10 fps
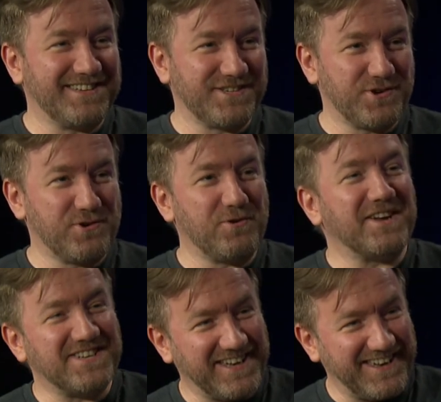just
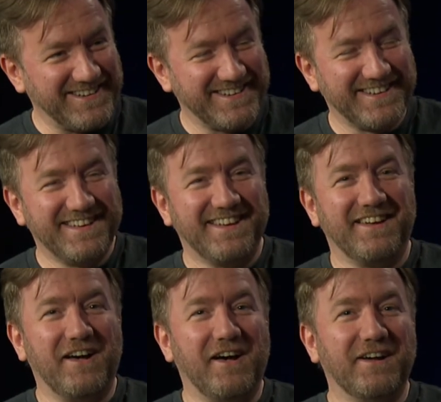crushing it.
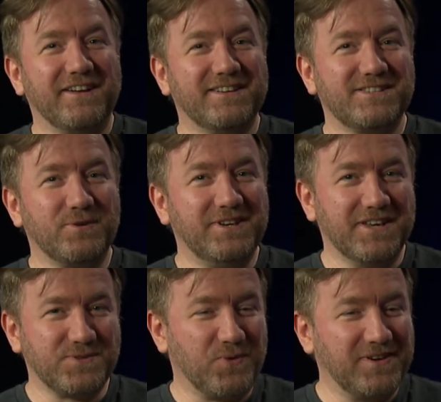Uh, so he
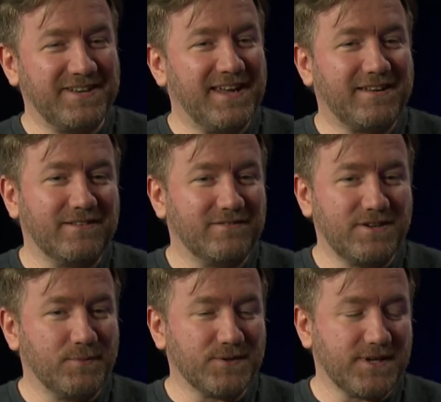does one take, and
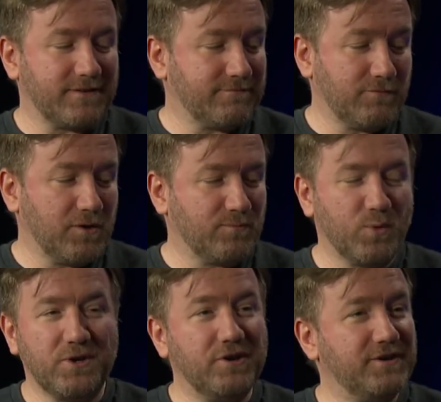Jimbo's like,
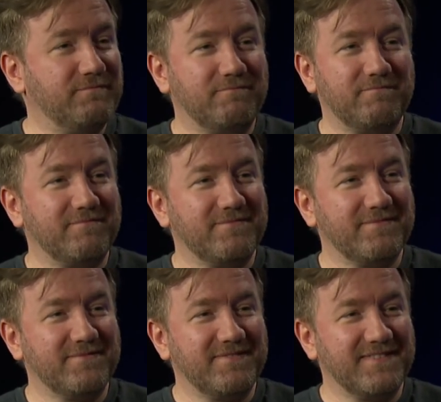"We're good,"
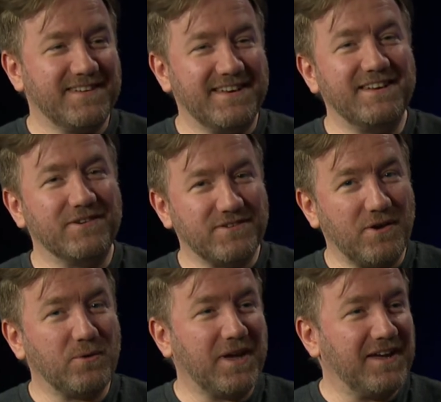and he goes,
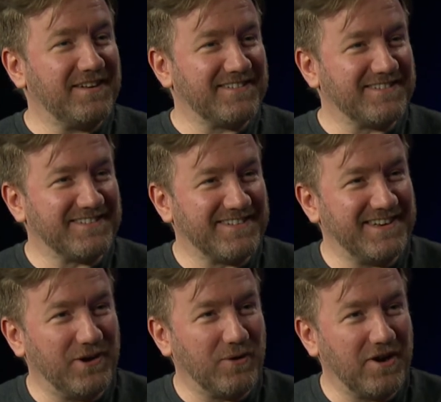"Okay," and
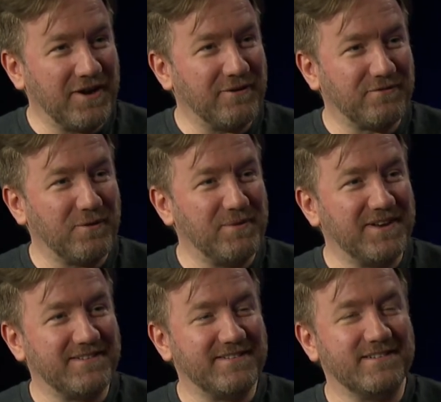you know, hung out for a
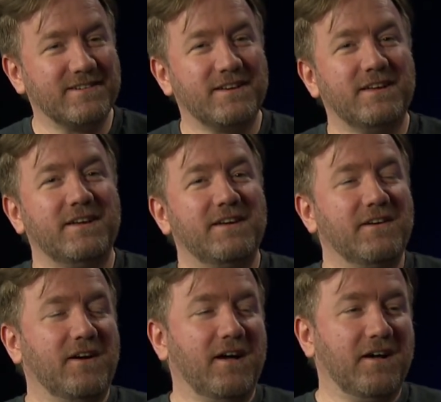bit, and
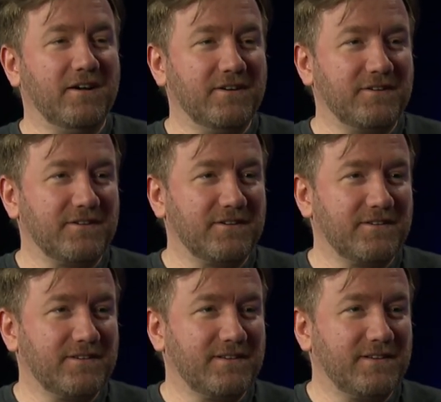uh,
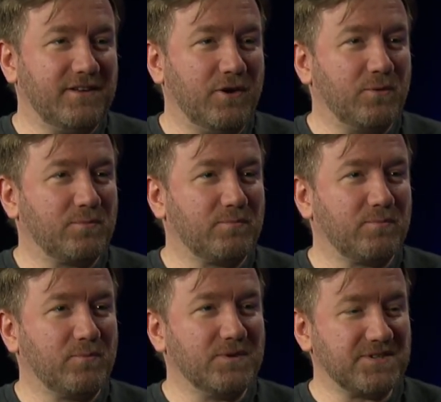you know,
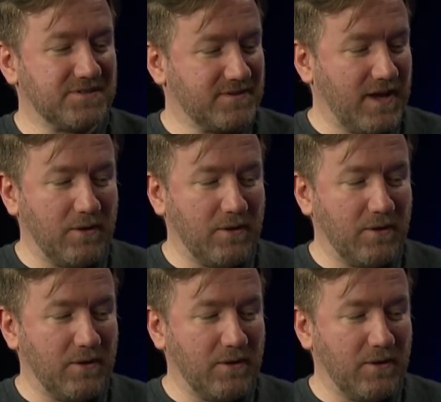was I